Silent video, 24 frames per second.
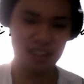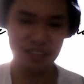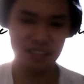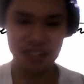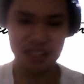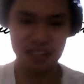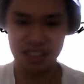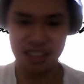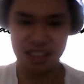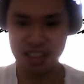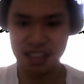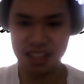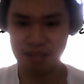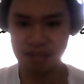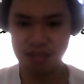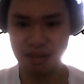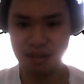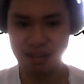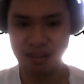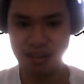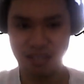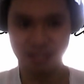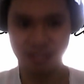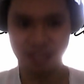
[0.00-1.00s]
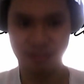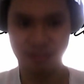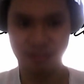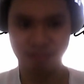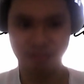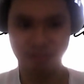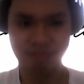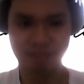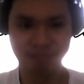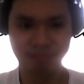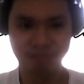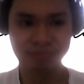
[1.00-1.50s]
after the standby router.
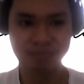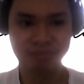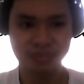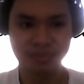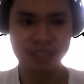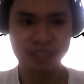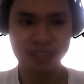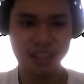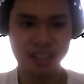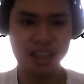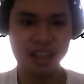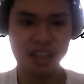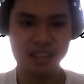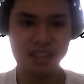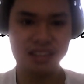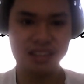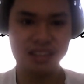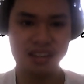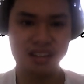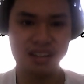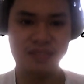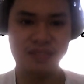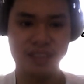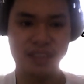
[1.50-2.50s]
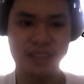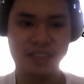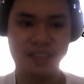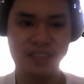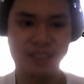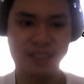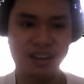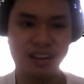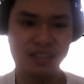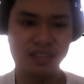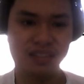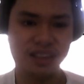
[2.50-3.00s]
HSRP
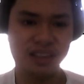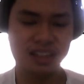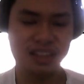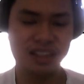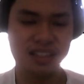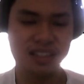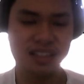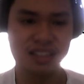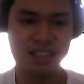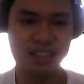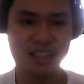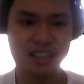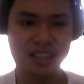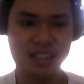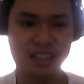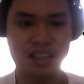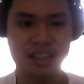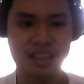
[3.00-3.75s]
debug commands.